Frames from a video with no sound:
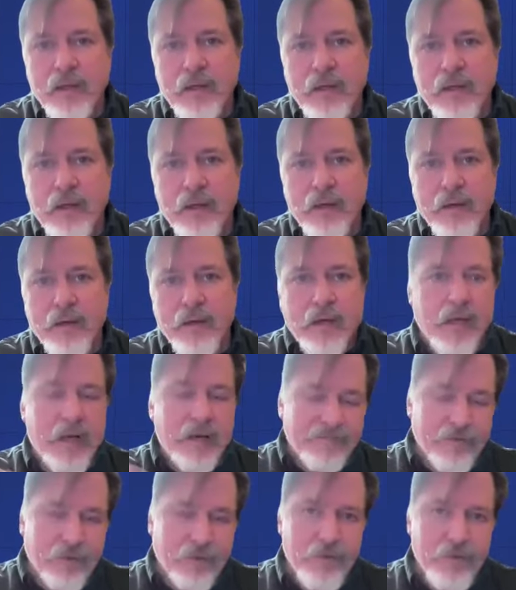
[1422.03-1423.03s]
And a lot
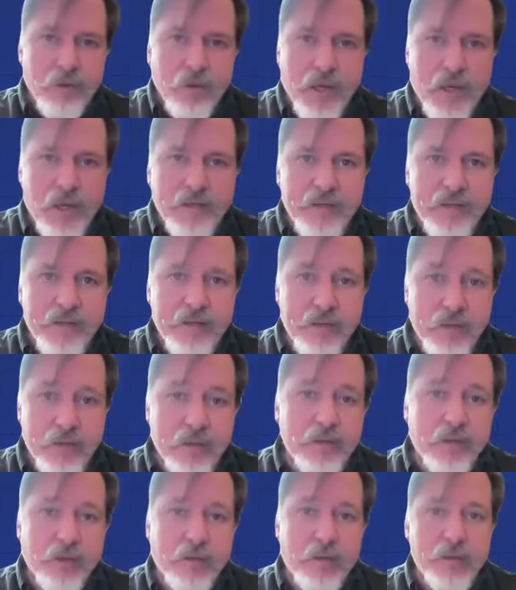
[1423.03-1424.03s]
of folks utilize this
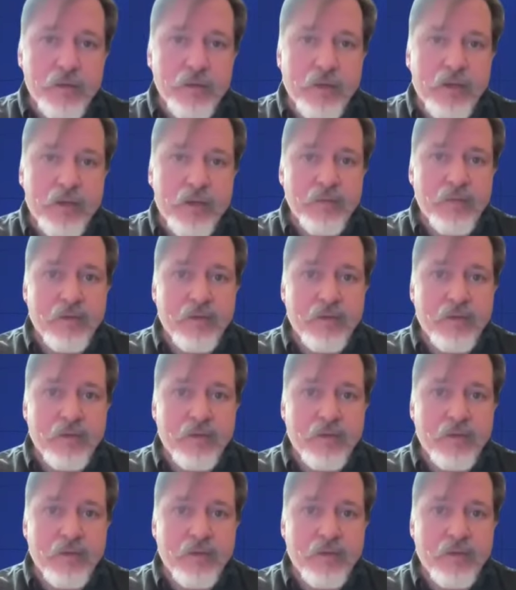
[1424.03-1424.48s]
just at crunch time.